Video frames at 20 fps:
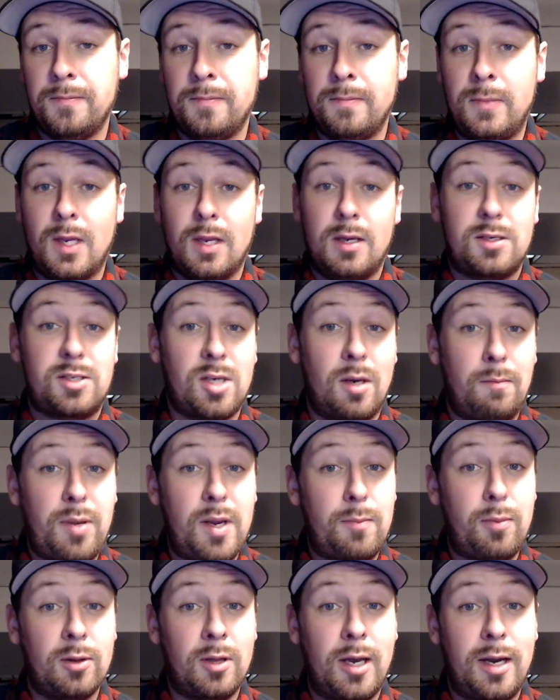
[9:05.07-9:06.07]
Some
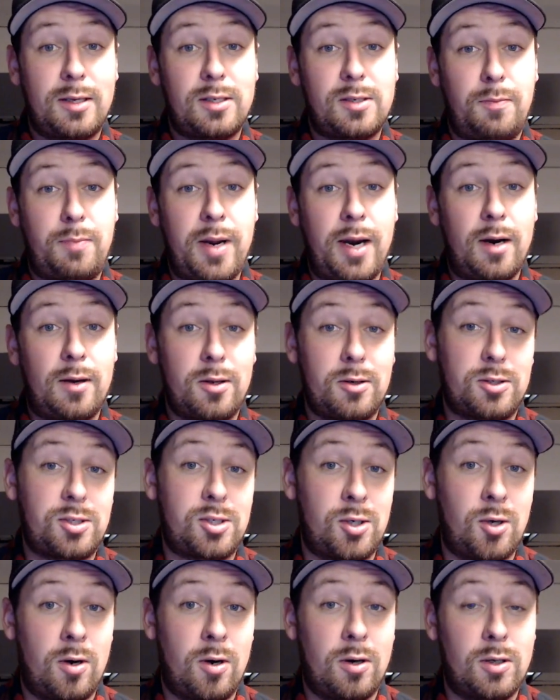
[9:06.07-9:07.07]
people like to pair their
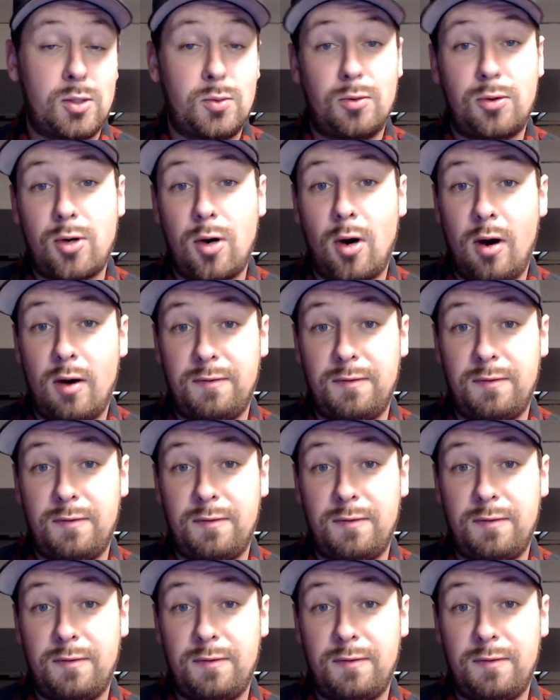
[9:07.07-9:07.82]
cigars with coffee,